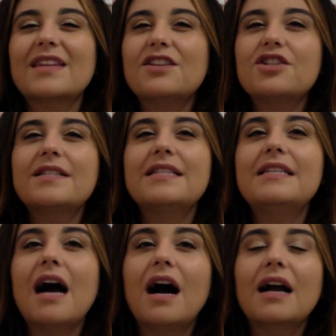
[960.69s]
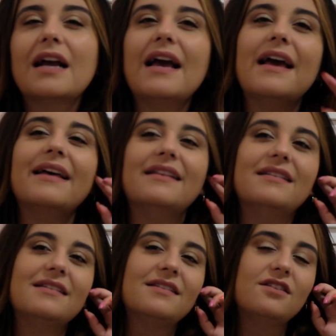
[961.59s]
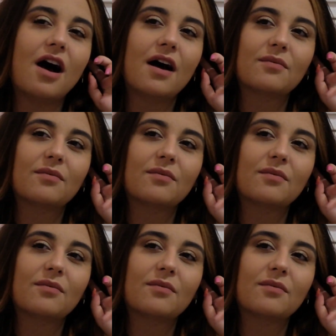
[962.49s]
just young and not